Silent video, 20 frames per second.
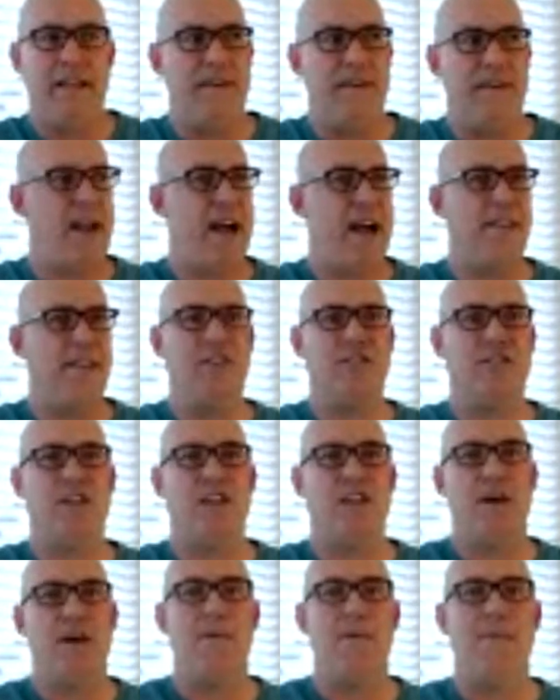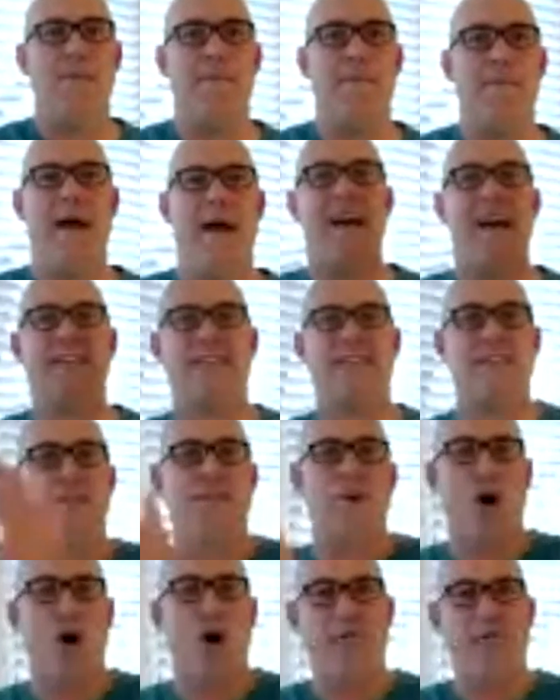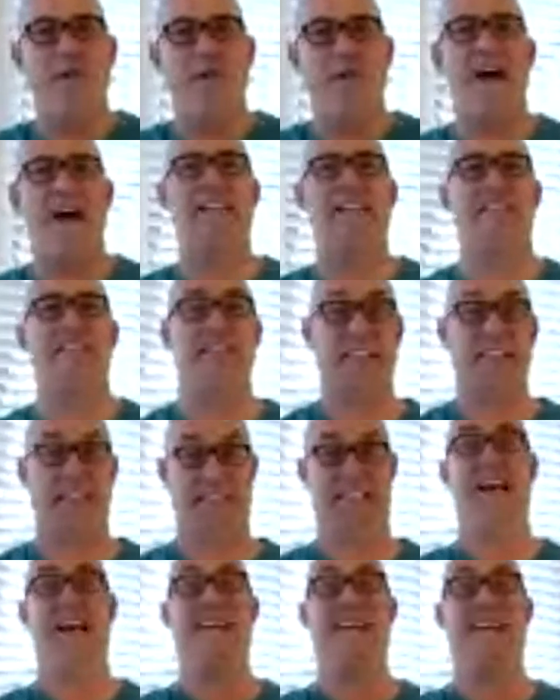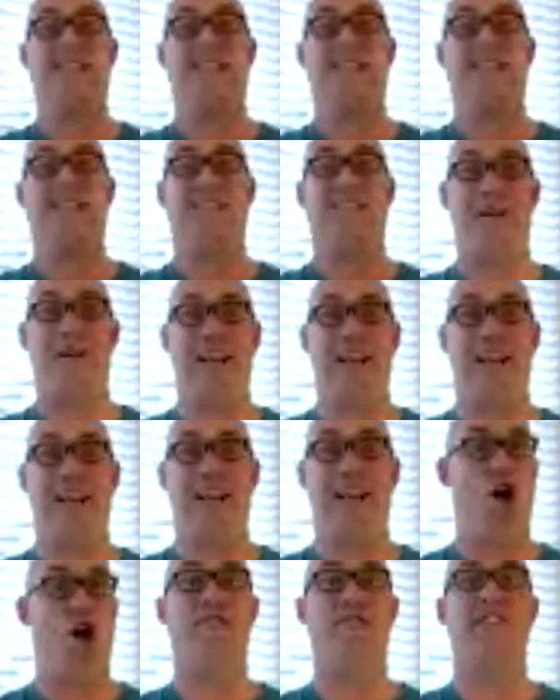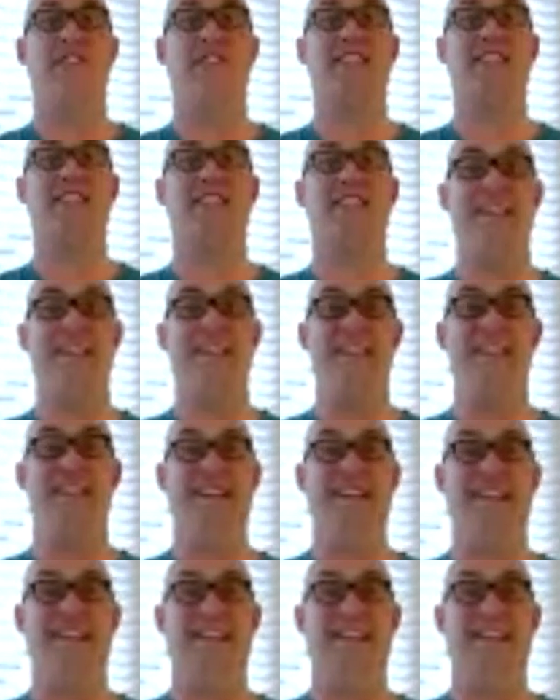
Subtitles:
They've had this massive overnight success, right? All of a sudden,